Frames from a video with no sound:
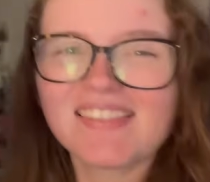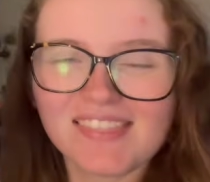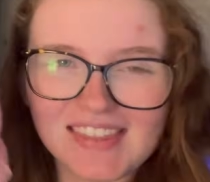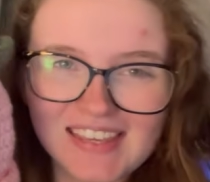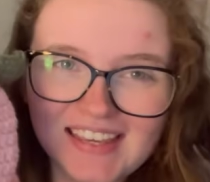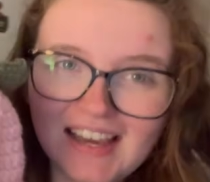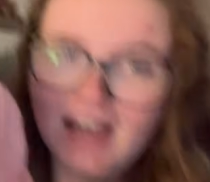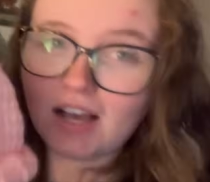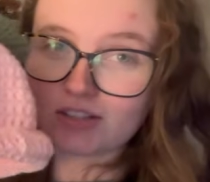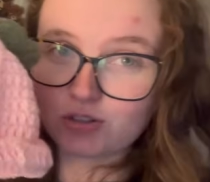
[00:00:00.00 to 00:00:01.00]

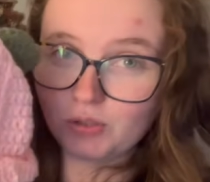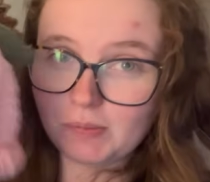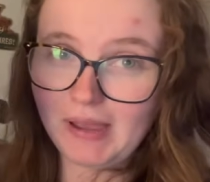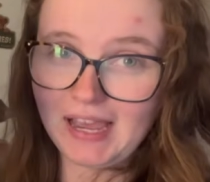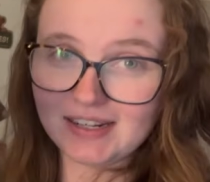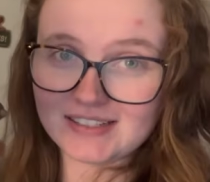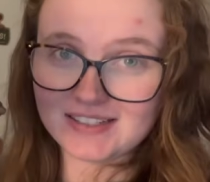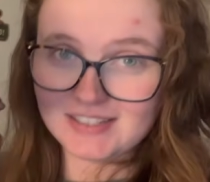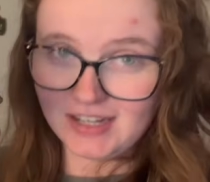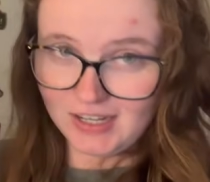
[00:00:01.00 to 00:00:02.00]
The tulip hat
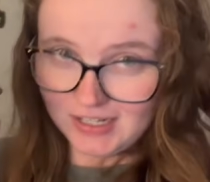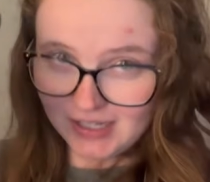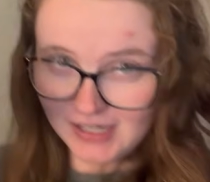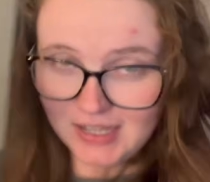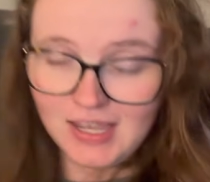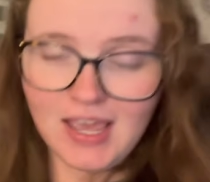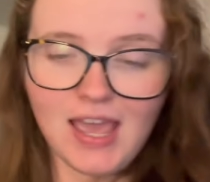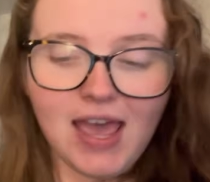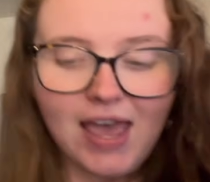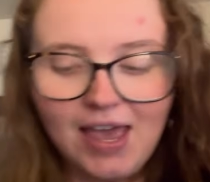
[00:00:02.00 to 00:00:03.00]
is done,
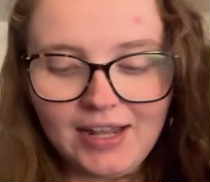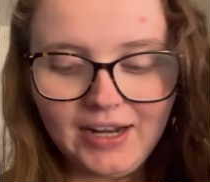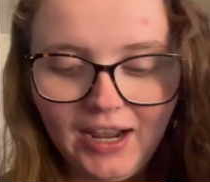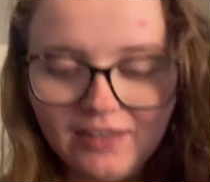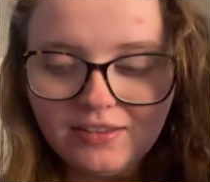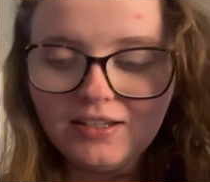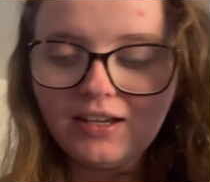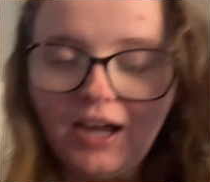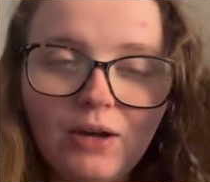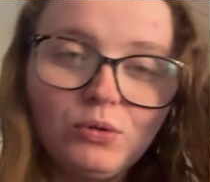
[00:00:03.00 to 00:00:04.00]
and I
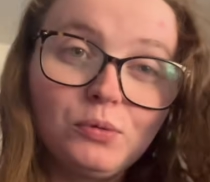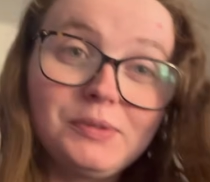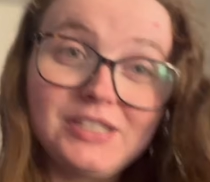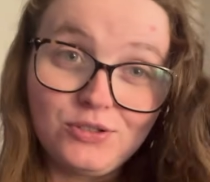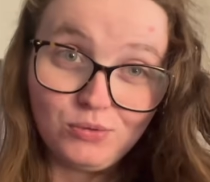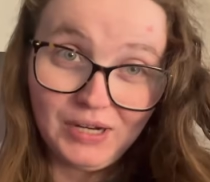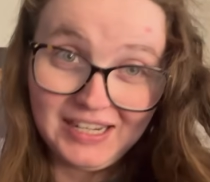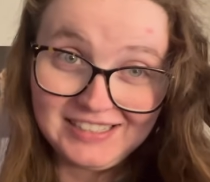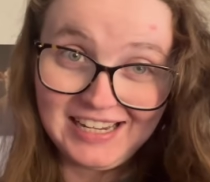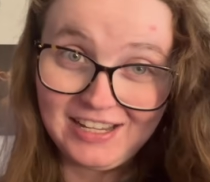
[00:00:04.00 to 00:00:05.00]
think I will be
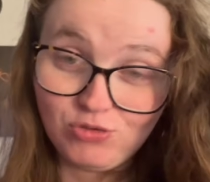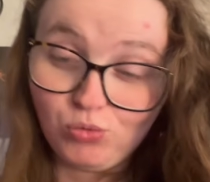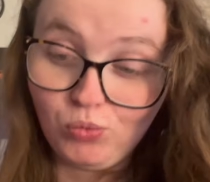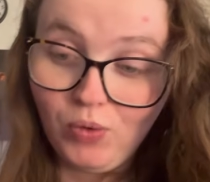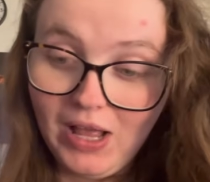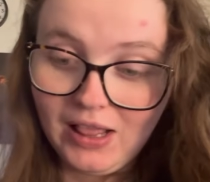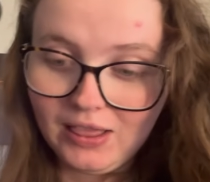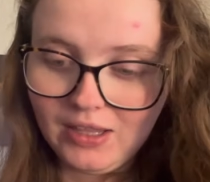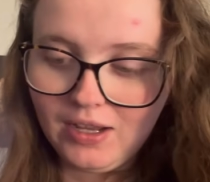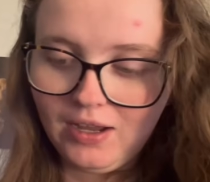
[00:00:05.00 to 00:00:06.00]
tonight as
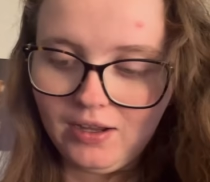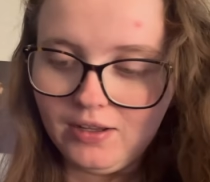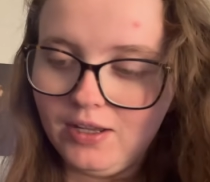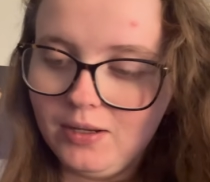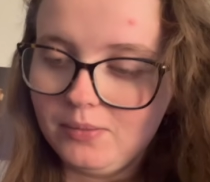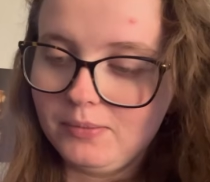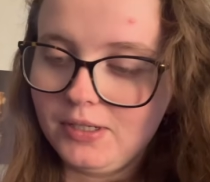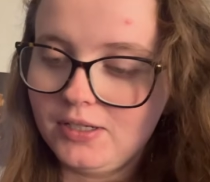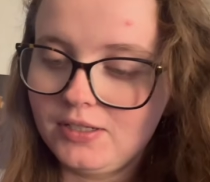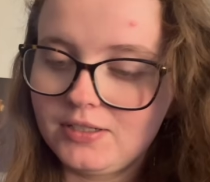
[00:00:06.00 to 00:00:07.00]
well. I am
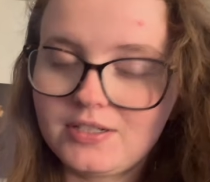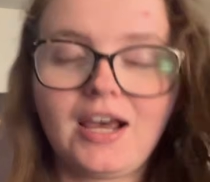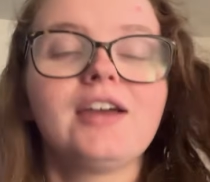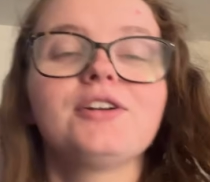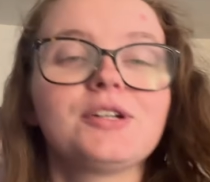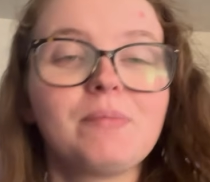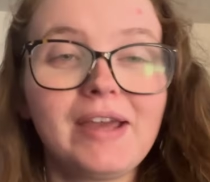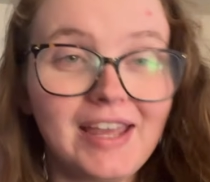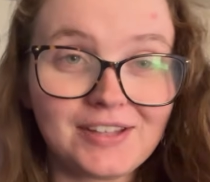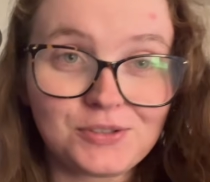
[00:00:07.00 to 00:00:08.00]
tired, my
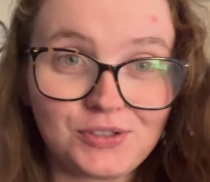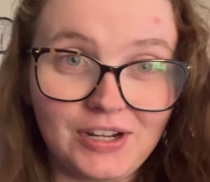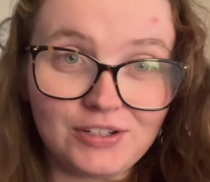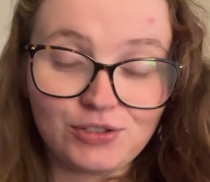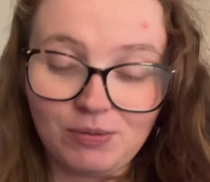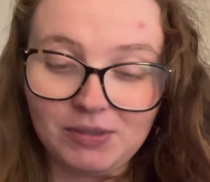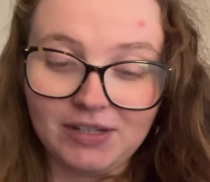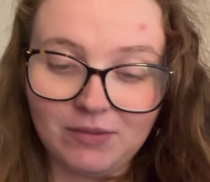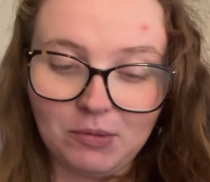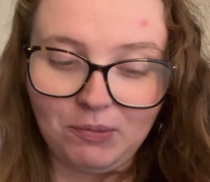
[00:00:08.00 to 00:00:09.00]
hands are tired, so I'm gonna
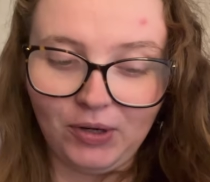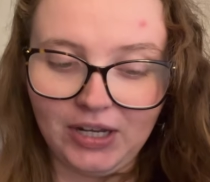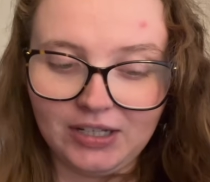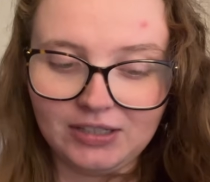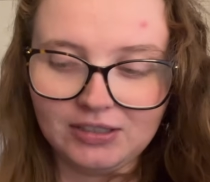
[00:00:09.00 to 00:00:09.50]
give them a break.